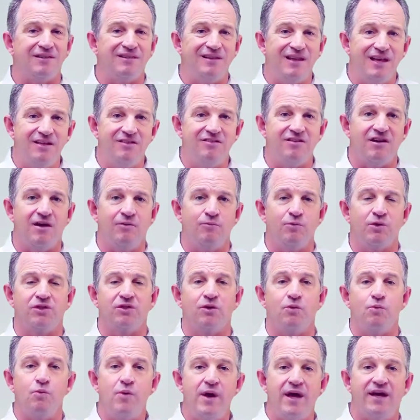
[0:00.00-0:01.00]
lids on with
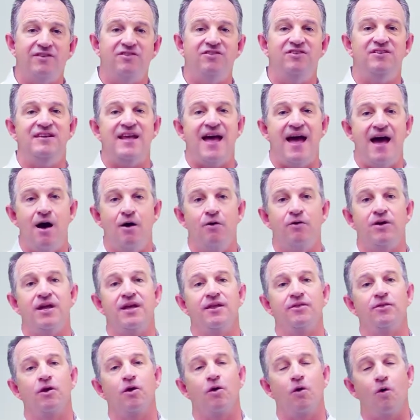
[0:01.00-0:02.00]
the wicks down
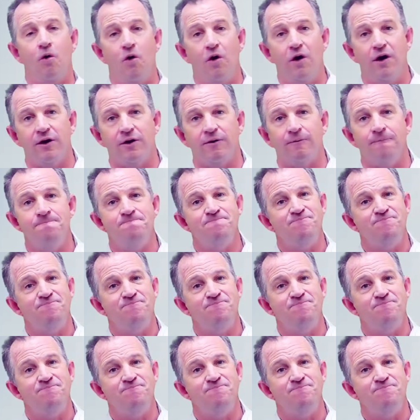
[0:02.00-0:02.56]
in the oil.